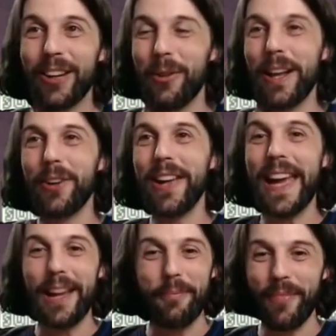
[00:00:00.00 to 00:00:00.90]
Well,
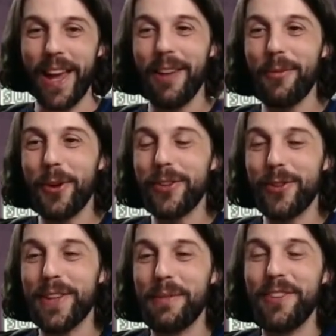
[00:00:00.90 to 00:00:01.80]
okay. I wanted
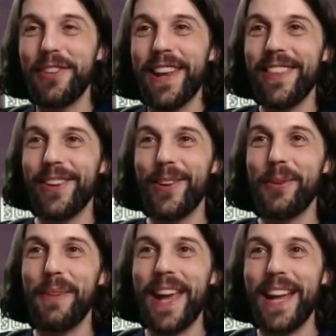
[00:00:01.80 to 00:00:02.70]
to demonstrate the
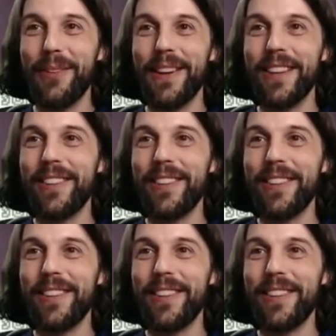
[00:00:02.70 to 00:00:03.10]
clone bay anyway.